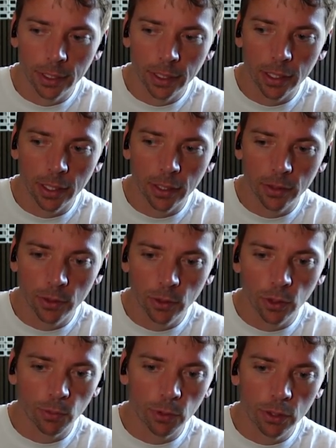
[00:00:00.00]
You
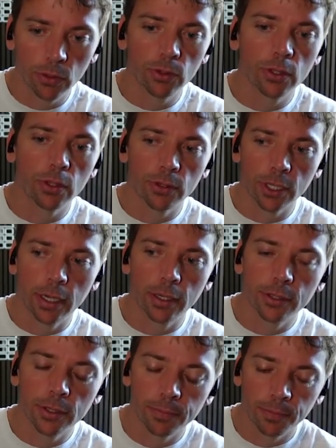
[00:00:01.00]
can reduce their
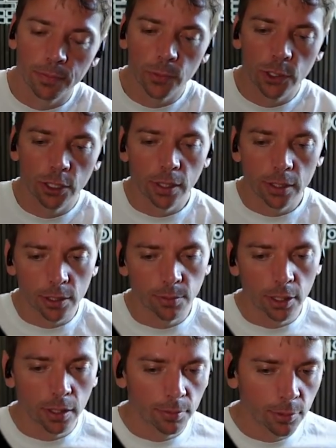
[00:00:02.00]
size. So that's
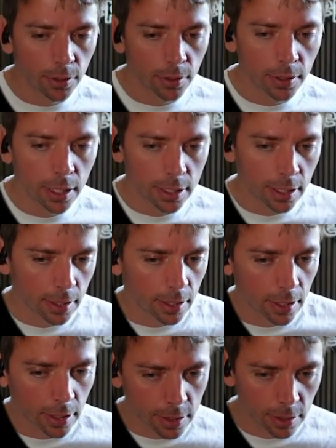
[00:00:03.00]
something that's like the
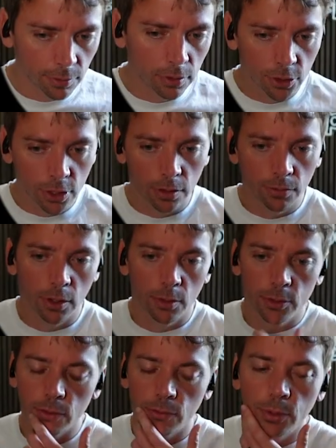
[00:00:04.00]
next evolution of the
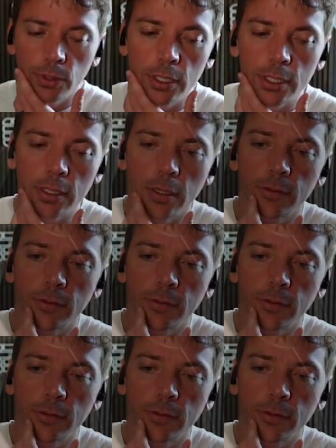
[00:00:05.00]
observability stuff.